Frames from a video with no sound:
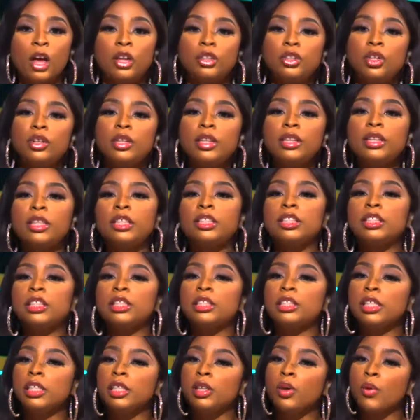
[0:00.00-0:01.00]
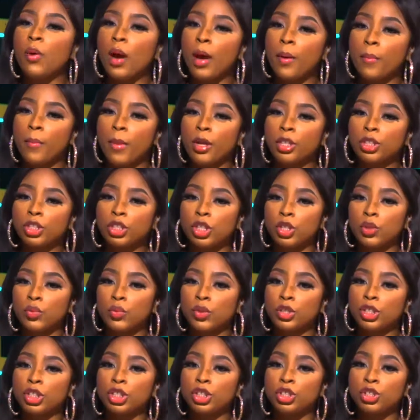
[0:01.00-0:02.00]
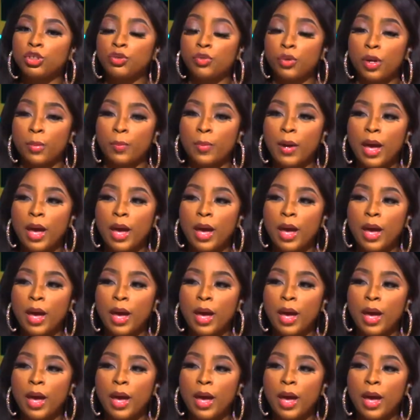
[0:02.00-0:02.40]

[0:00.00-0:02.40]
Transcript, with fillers: The only thing she didn't quite mention was drip.